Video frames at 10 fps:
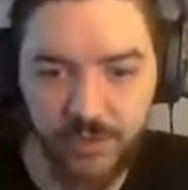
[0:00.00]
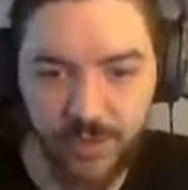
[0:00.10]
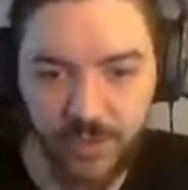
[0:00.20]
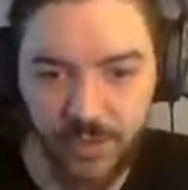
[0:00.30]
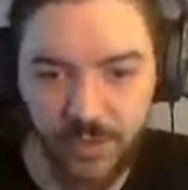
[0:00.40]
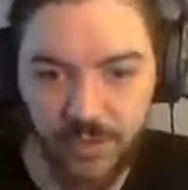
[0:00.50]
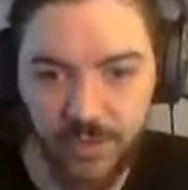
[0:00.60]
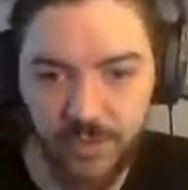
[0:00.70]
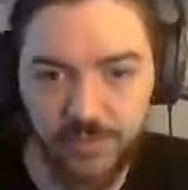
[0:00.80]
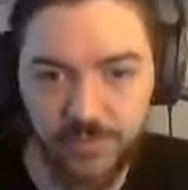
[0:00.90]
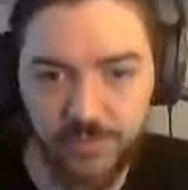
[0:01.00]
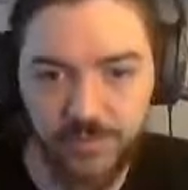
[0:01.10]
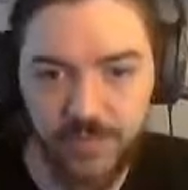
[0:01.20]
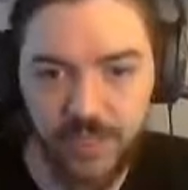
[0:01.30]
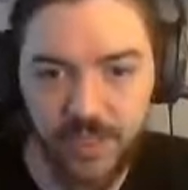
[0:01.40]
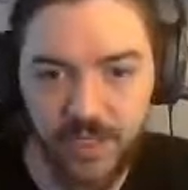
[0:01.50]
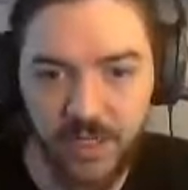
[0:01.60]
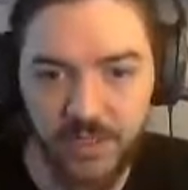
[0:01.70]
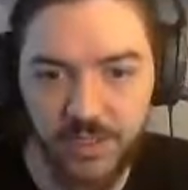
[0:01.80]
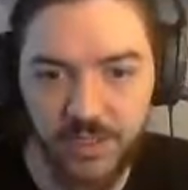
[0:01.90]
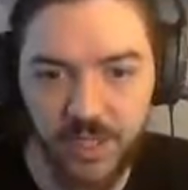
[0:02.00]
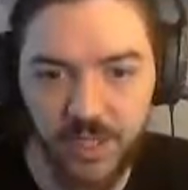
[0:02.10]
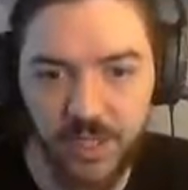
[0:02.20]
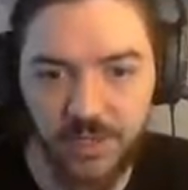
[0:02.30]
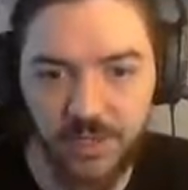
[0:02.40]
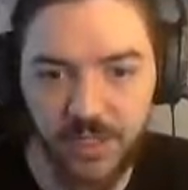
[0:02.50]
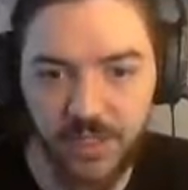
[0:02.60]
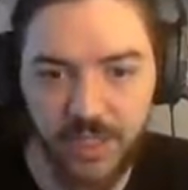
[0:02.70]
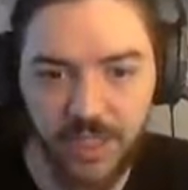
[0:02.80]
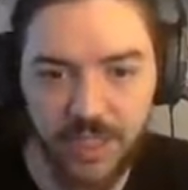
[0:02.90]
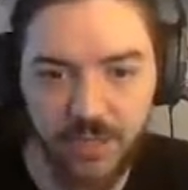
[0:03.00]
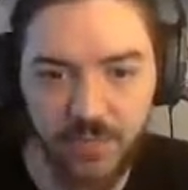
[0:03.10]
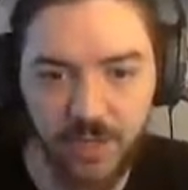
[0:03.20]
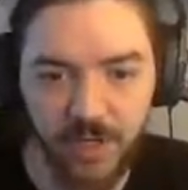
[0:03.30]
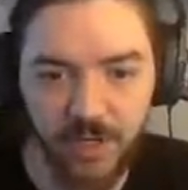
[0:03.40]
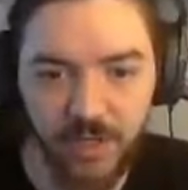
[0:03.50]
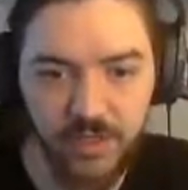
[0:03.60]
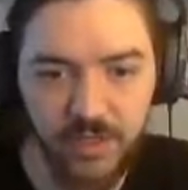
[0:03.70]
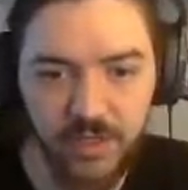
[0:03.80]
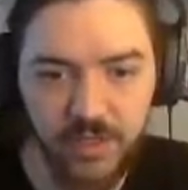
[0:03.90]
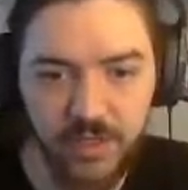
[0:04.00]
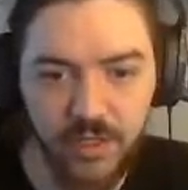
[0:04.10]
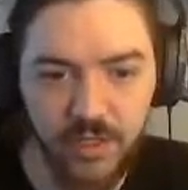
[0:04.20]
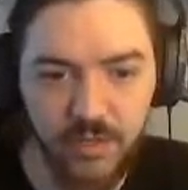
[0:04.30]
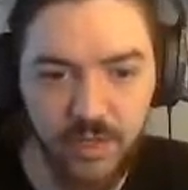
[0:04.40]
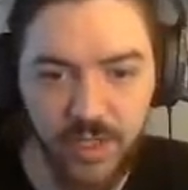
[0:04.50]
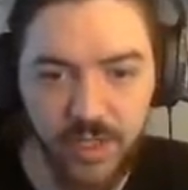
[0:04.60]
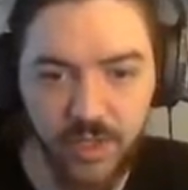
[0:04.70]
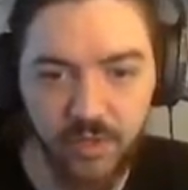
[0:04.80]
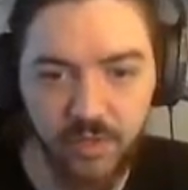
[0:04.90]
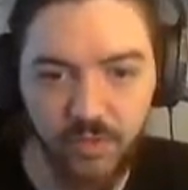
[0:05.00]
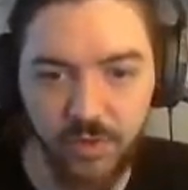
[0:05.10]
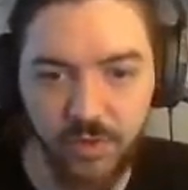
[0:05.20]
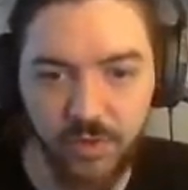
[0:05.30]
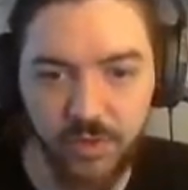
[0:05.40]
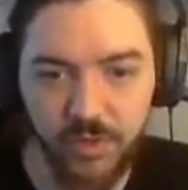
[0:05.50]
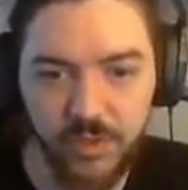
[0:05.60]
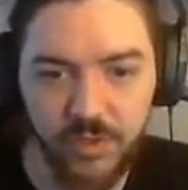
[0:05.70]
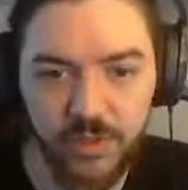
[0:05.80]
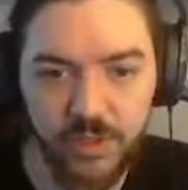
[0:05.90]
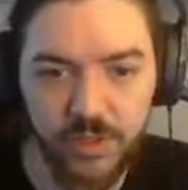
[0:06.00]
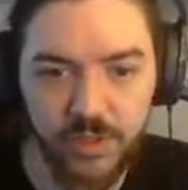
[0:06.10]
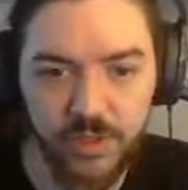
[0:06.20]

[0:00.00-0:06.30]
it works. Now, did you see that? How the camera, when I go through, the